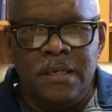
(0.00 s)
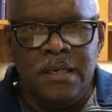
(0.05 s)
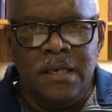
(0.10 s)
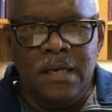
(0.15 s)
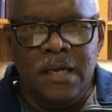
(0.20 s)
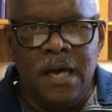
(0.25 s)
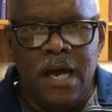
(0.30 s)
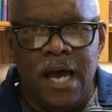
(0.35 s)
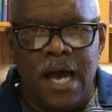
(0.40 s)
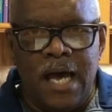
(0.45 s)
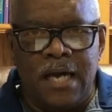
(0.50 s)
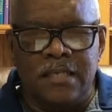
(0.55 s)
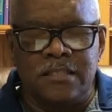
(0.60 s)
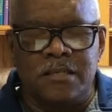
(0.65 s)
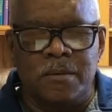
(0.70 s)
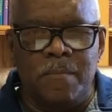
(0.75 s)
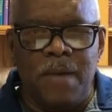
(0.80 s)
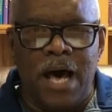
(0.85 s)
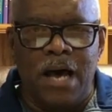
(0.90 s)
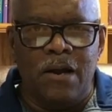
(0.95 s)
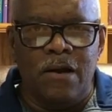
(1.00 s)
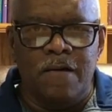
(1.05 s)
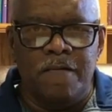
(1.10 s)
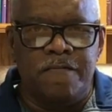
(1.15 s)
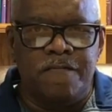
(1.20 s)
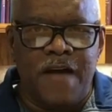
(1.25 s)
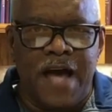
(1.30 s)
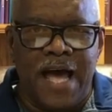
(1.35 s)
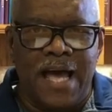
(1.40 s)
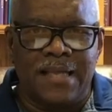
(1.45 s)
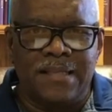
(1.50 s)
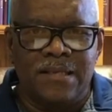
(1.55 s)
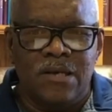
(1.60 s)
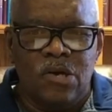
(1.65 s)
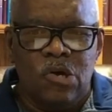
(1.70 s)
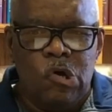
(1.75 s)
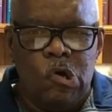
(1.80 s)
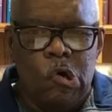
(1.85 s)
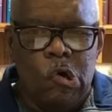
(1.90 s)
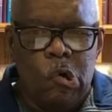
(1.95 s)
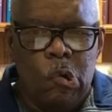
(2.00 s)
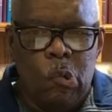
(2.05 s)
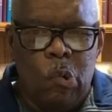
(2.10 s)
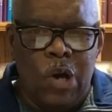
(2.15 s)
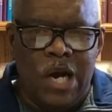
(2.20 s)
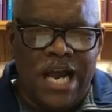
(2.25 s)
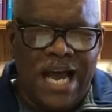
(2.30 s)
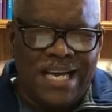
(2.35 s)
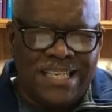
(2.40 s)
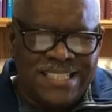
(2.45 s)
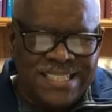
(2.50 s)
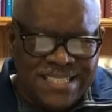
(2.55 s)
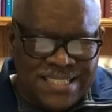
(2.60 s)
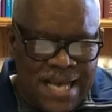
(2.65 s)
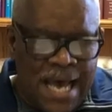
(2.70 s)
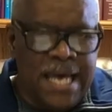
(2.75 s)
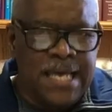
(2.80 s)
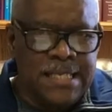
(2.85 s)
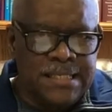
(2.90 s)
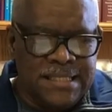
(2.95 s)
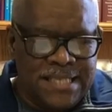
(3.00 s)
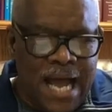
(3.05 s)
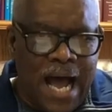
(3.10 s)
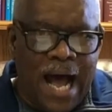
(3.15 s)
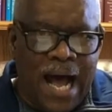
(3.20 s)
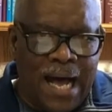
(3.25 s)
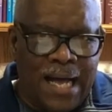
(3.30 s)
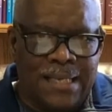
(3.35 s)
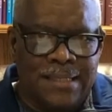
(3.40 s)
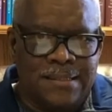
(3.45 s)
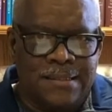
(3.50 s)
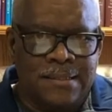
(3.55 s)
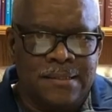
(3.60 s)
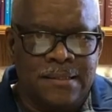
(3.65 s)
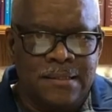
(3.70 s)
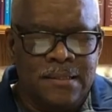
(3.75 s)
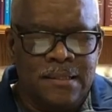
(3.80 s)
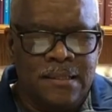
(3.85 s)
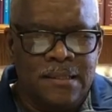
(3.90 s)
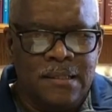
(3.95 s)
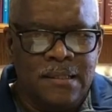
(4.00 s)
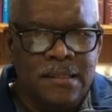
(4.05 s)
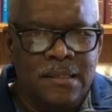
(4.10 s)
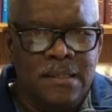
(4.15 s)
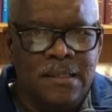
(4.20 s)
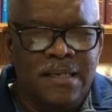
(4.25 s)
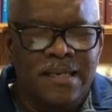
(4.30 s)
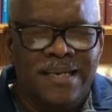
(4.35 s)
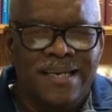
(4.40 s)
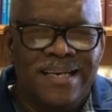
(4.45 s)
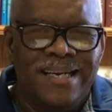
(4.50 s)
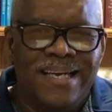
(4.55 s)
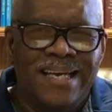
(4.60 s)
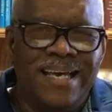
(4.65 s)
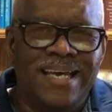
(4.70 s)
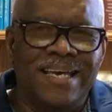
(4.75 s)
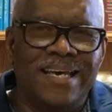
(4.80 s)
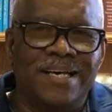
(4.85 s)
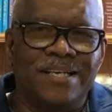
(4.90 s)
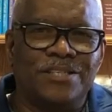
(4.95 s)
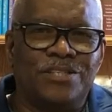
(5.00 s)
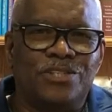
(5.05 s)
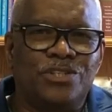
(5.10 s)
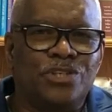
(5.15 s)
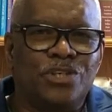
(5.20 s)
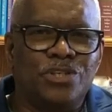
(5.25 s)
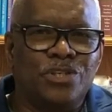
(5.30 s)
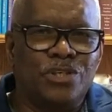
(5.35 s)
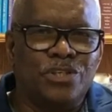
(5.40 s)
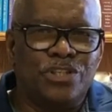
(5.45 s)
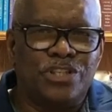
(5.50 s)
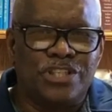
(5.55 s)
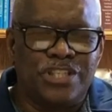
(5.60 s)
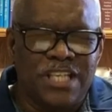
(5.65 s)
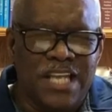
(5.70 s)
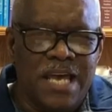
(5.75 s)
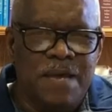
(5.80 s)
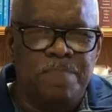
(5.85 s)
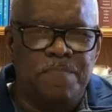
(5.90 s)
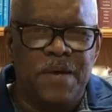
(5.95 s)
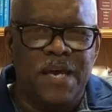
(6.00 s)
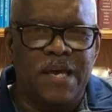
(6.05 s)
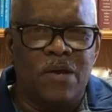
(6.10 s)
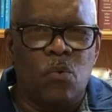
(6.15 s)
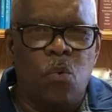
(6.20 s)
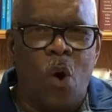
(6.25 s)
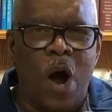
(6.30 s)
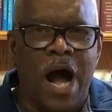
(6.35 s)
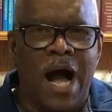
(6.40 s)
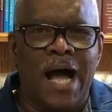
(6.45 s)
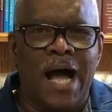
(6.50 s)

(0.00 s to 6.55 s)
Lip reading: And as a matter of fact, when a saint dies, he is sleeping. Why?